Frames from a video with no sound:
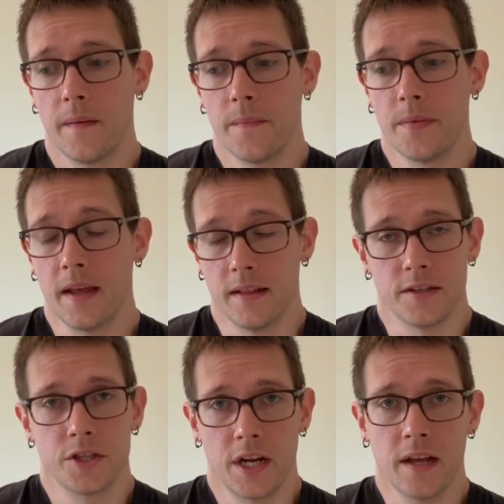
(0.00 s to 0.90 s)
in
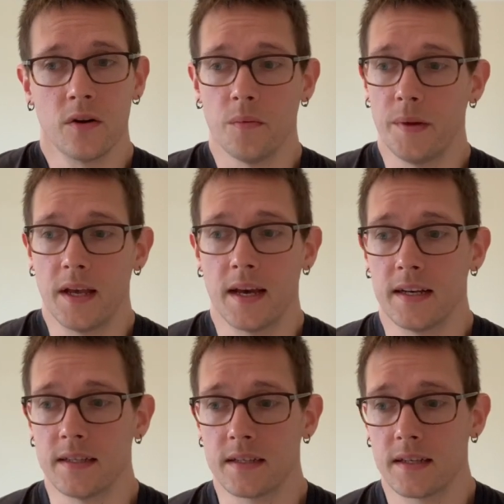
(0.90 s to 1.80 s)
this channel
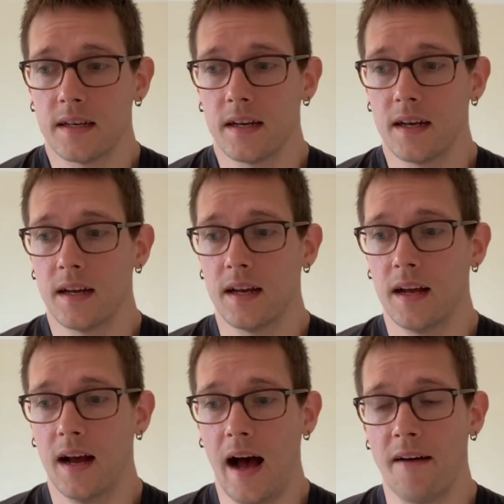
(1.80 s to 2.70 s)
because
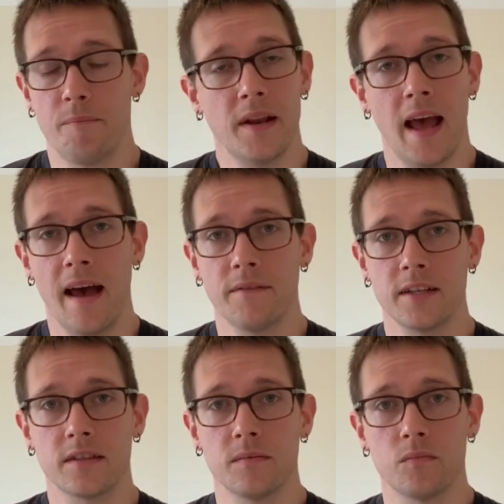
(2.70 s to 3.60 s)
I've been
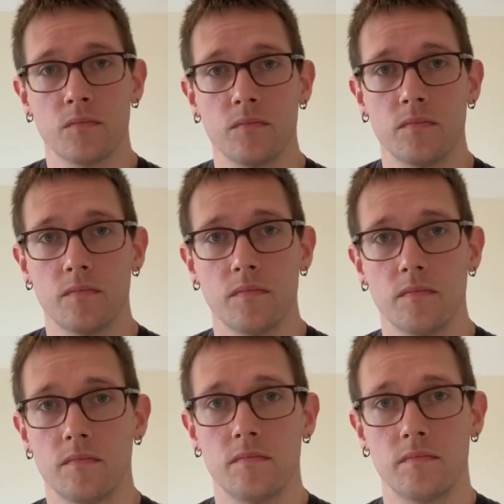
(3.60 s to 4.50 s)
having some
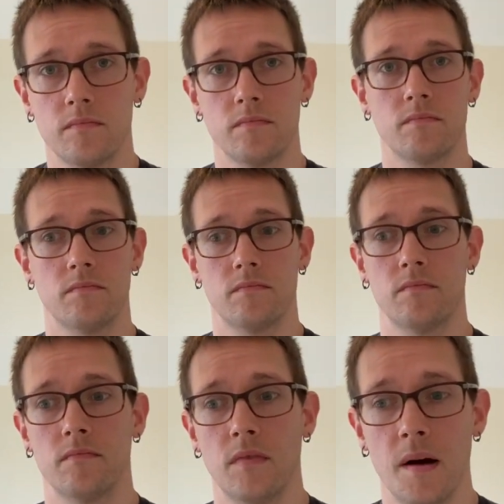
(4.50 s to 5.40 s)

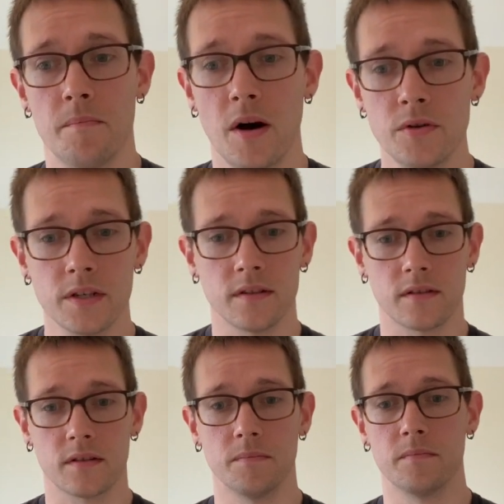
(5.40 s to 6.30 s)

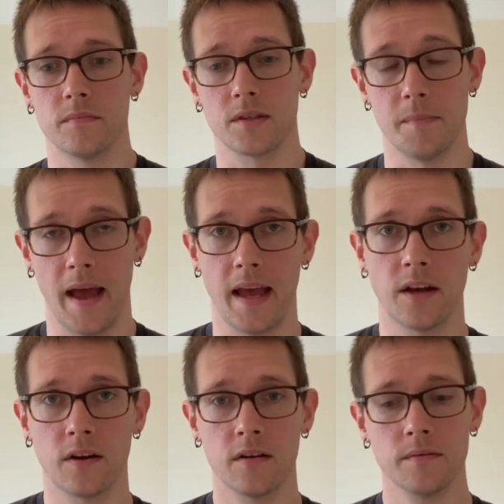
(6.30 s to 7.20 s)
emotions, some
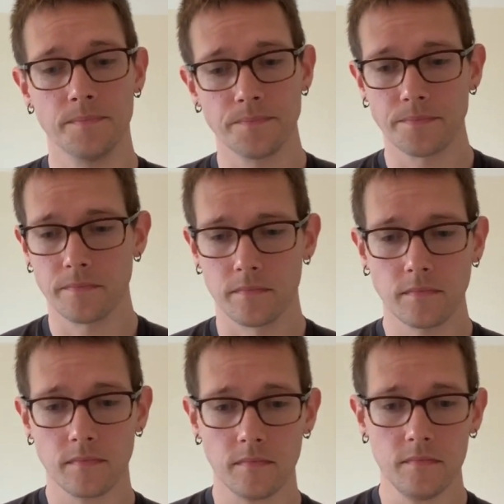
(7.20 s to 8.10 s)
anger,
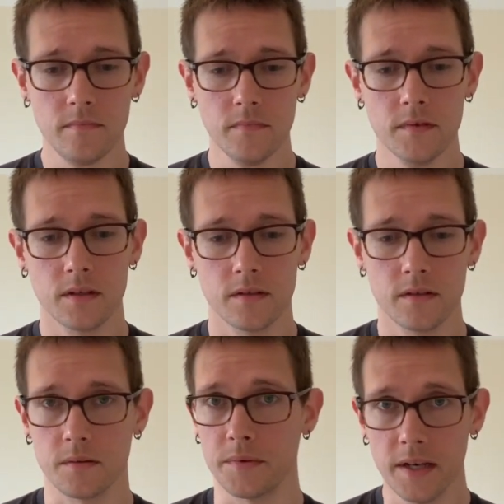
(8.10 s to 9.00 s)

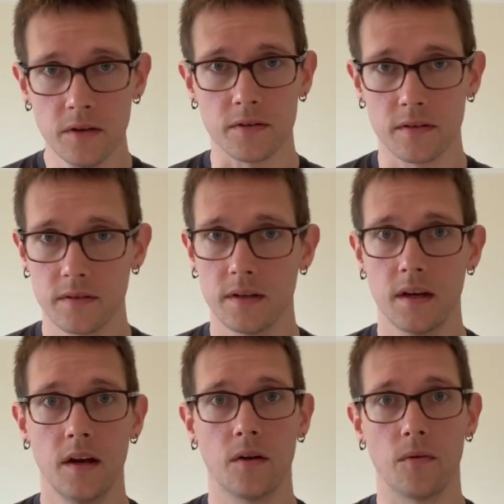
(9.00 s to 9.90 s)
some guilt,
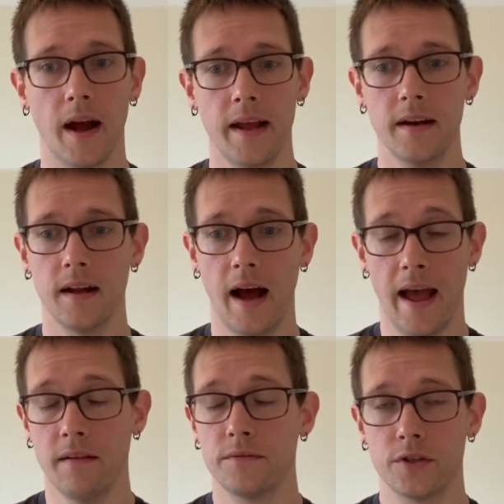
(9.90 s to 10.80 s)
right? I
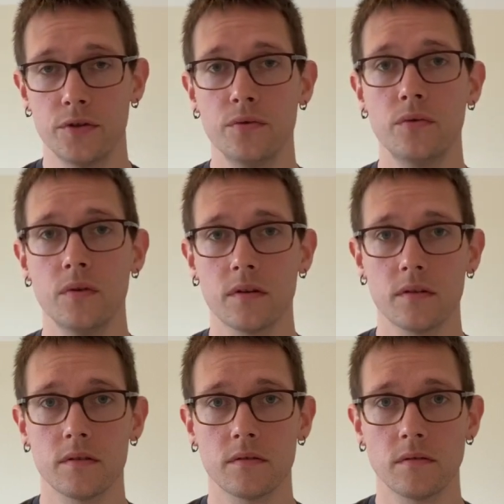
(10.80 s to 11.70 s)
have 2
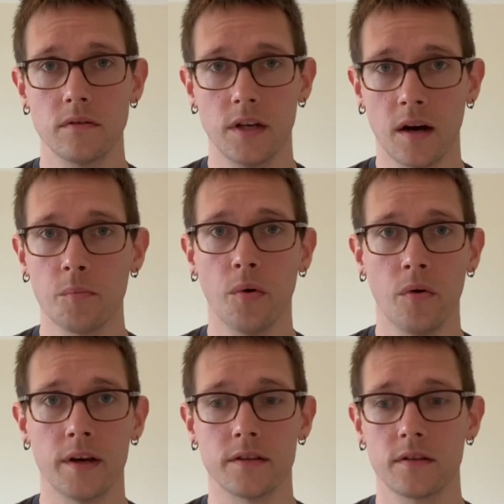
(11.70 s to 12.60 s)
young
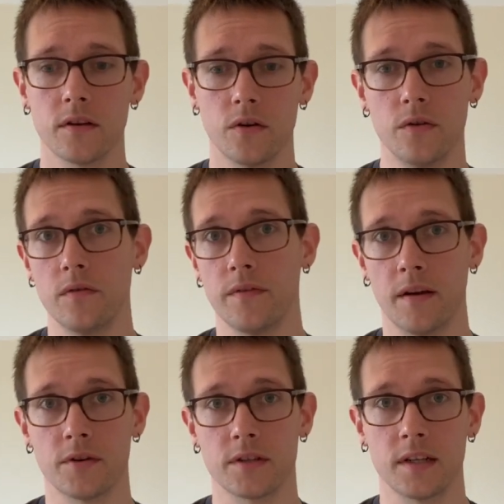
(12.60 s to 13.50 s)
boys who've
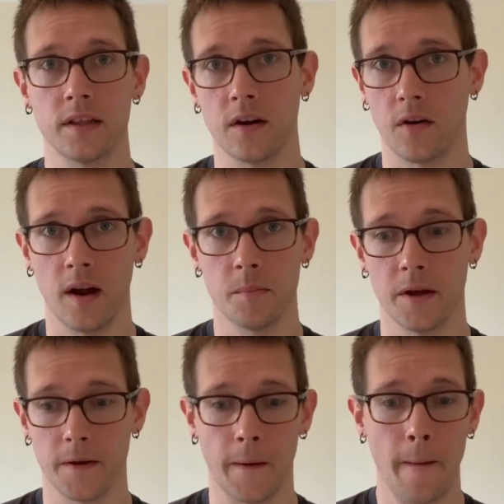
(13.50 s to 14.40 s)
never seen their
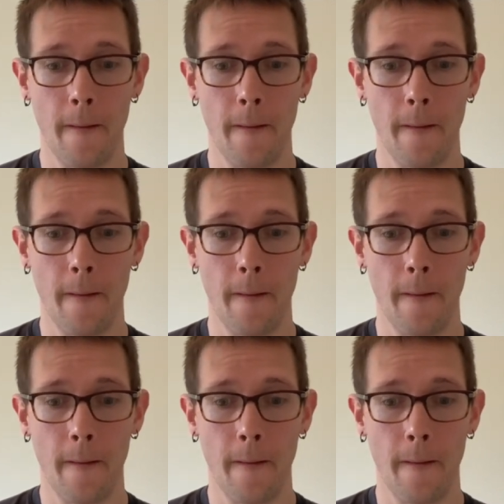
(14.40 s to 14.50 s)
grandmother.